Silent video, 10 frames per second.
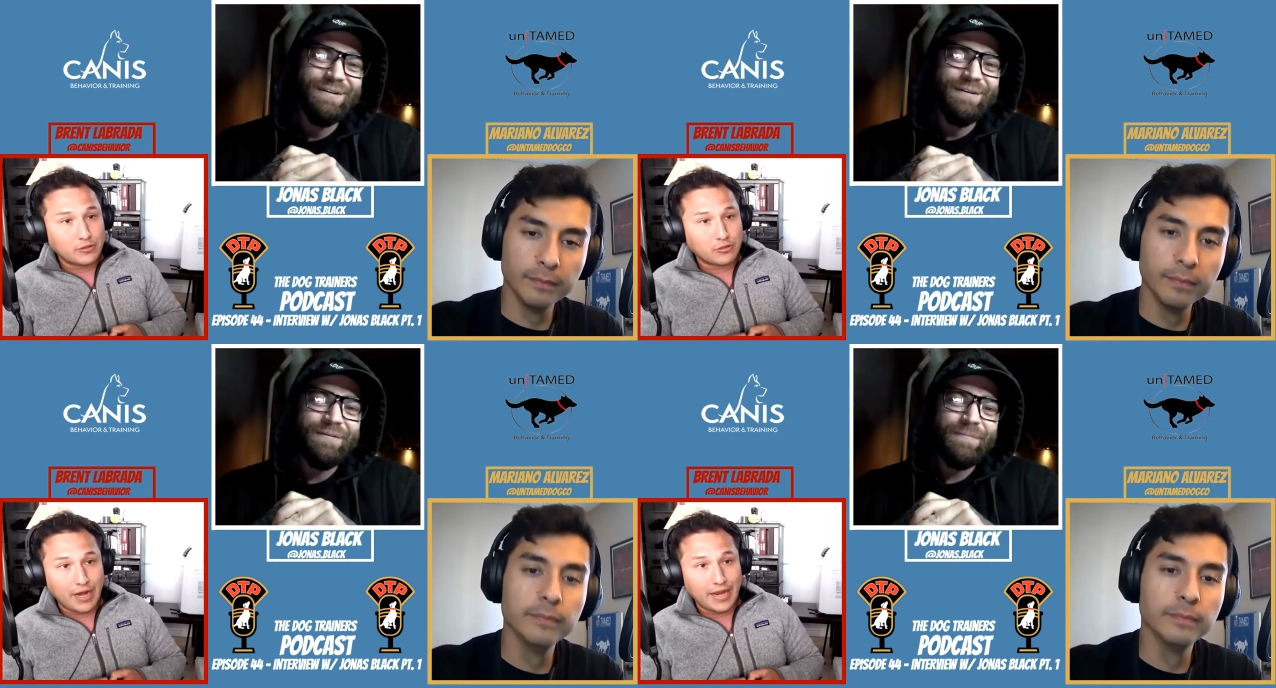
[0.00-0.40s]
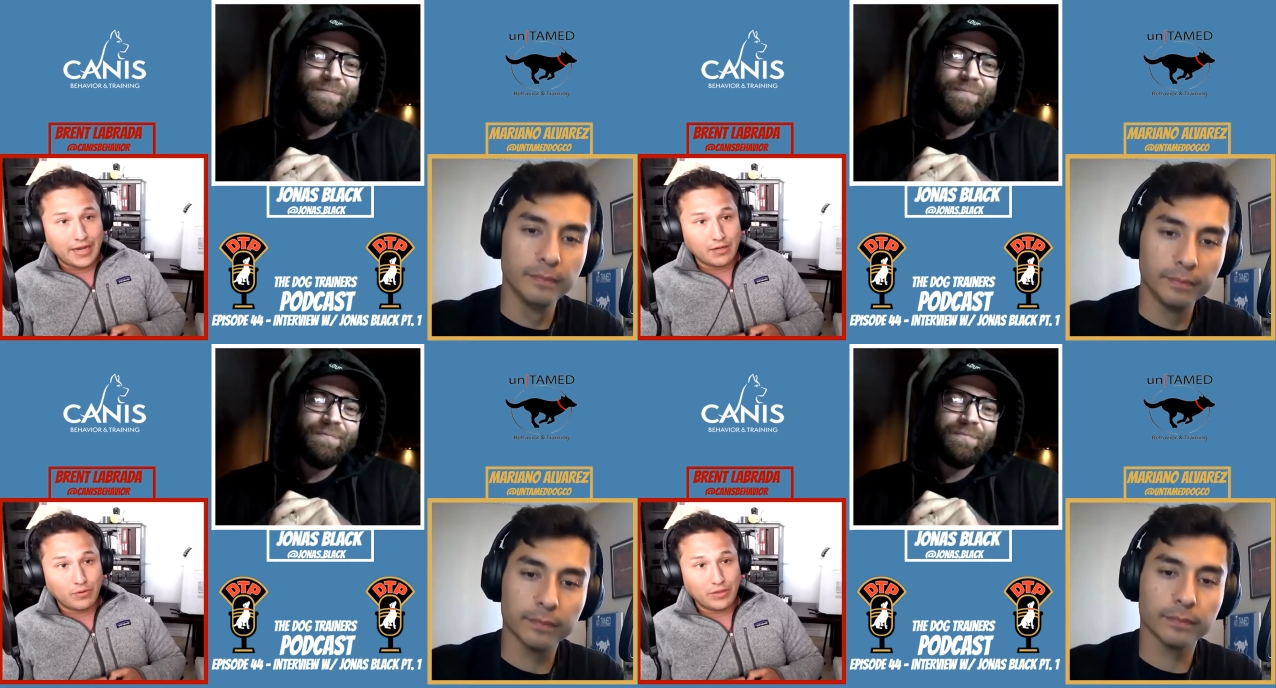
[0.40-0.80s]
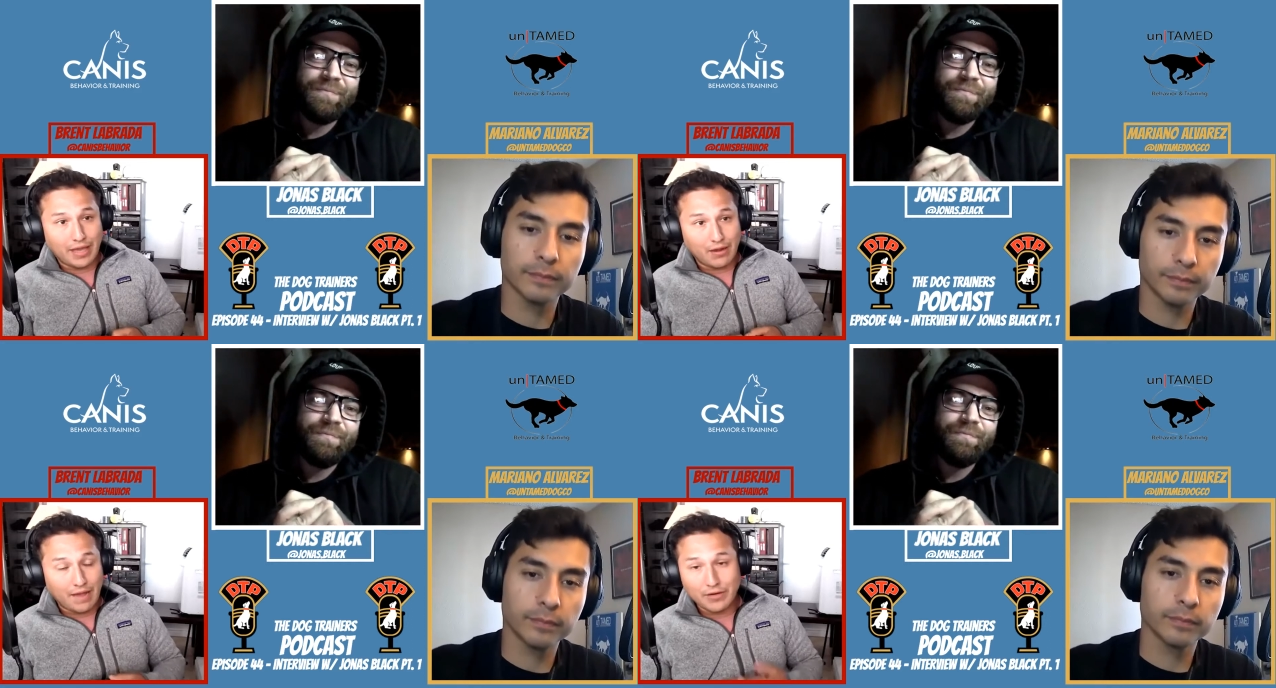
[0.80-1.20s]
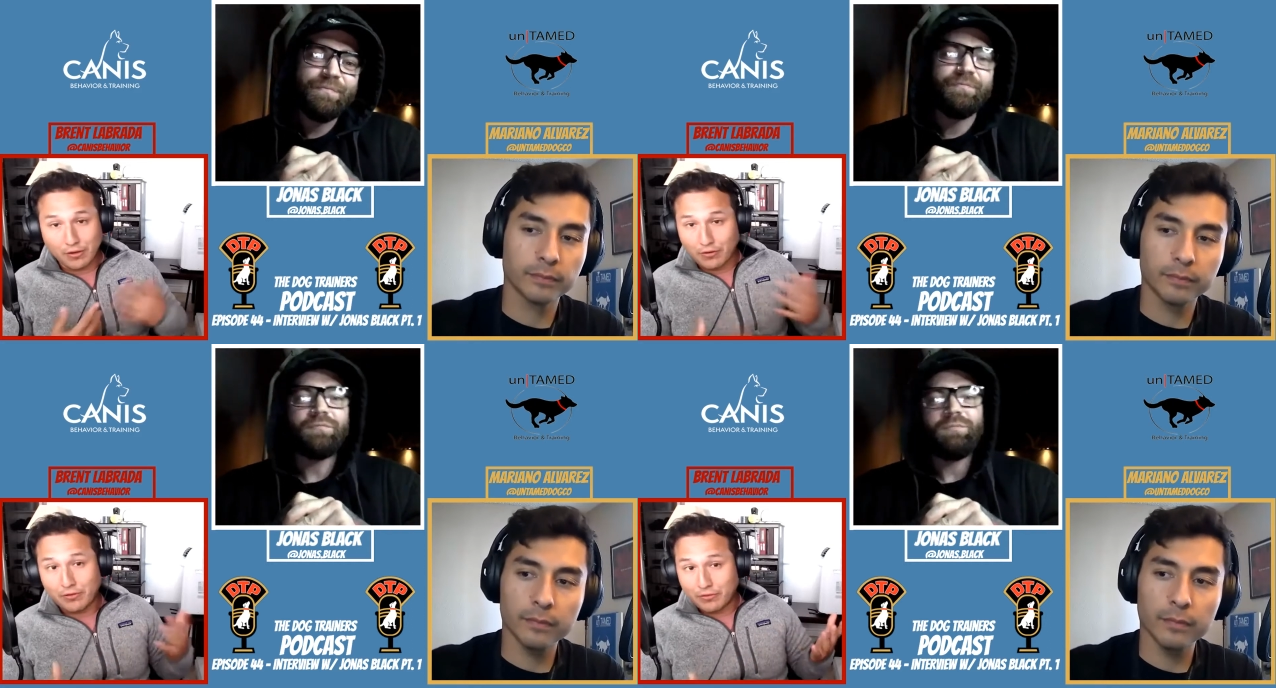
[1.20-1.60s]
Speaker 1: trained without having to
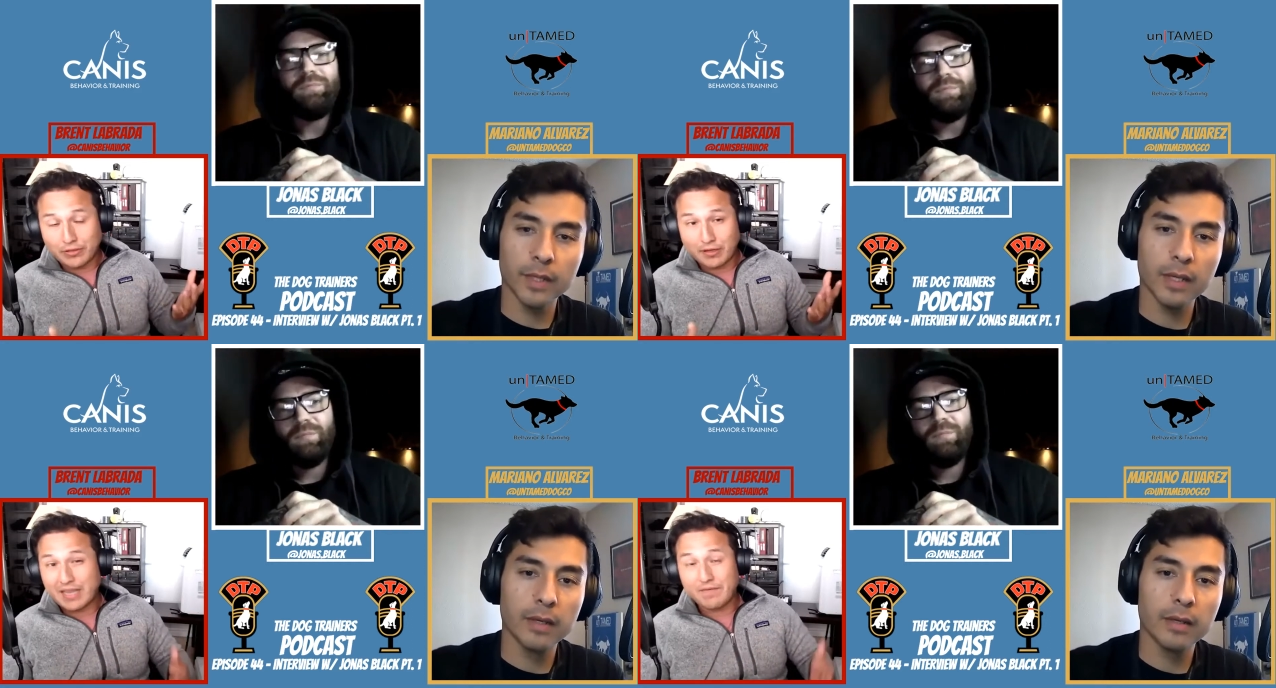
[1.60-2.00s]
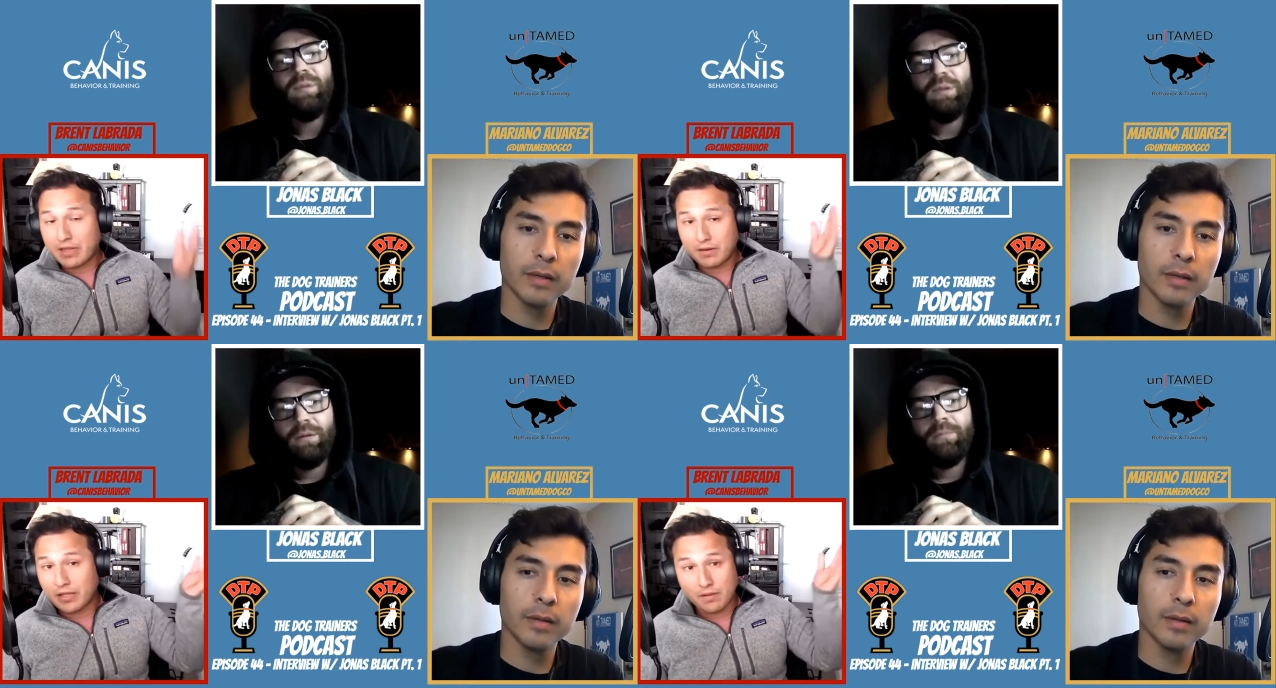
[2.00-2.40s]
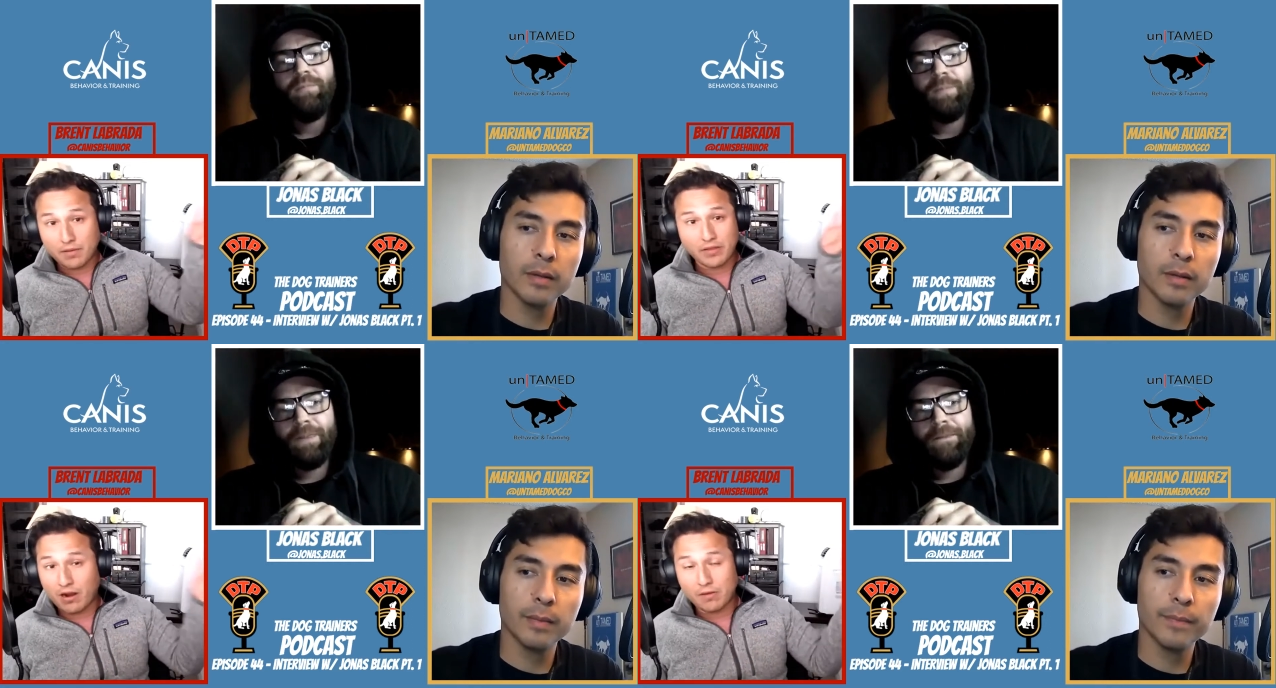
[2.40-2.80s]
go through so even in, in the in the